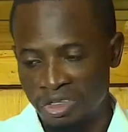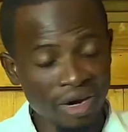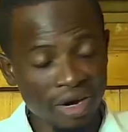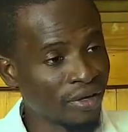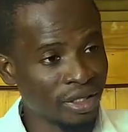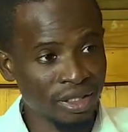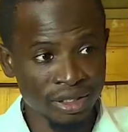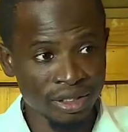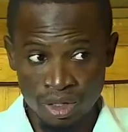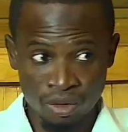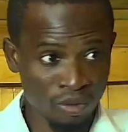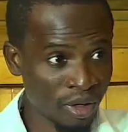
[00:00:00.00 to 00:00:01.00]
graphic
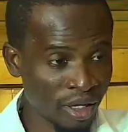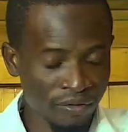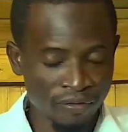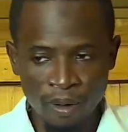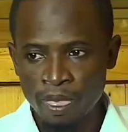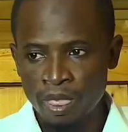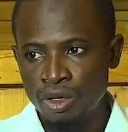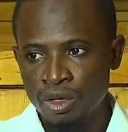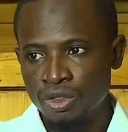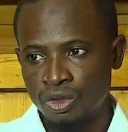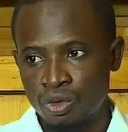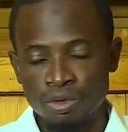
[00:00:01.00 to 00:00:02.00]
design or whatever.
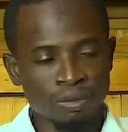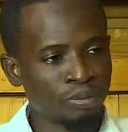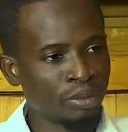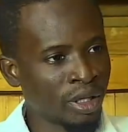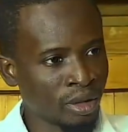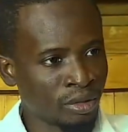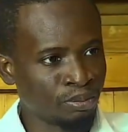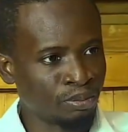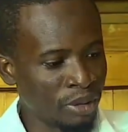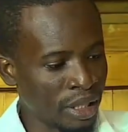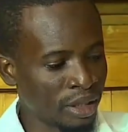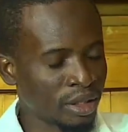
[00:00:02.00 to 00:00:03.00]
So you pick a
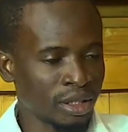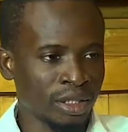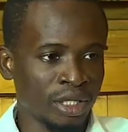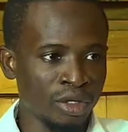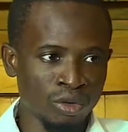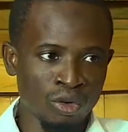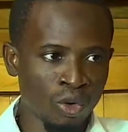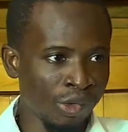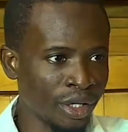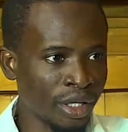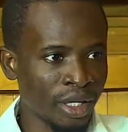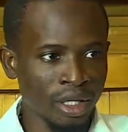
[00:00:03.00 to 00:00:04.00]
place, then you go
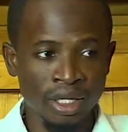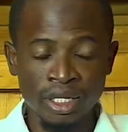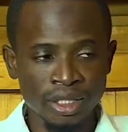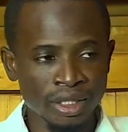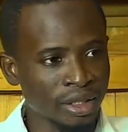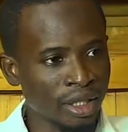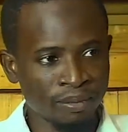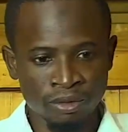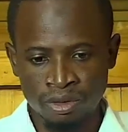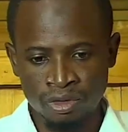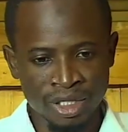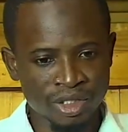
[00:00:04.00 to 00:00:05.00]
in there, learn it,
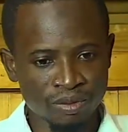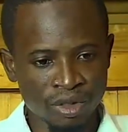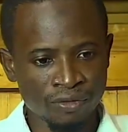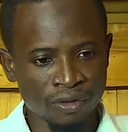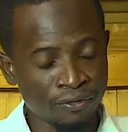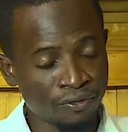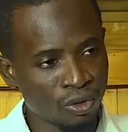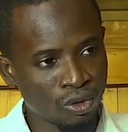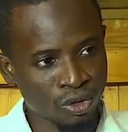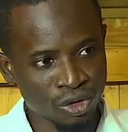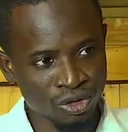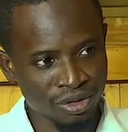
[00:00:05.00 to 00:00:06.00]
and trust me, if you're
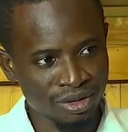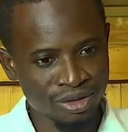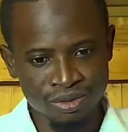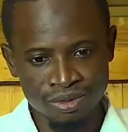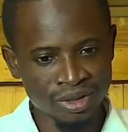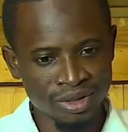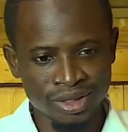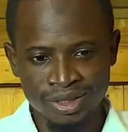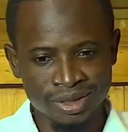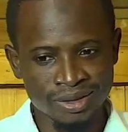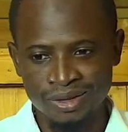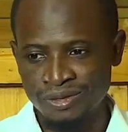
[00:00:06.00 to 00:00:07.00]
focused, you
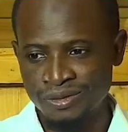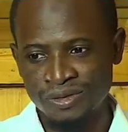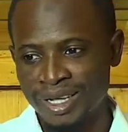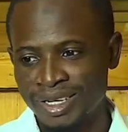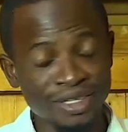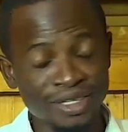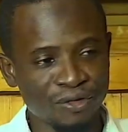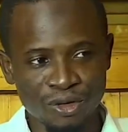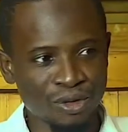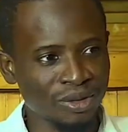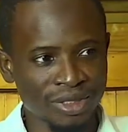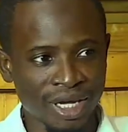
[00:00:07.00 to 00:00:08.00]
won't find it
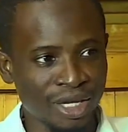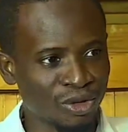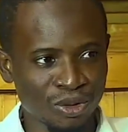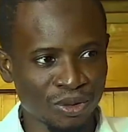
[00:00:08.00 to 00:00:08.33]
difficult at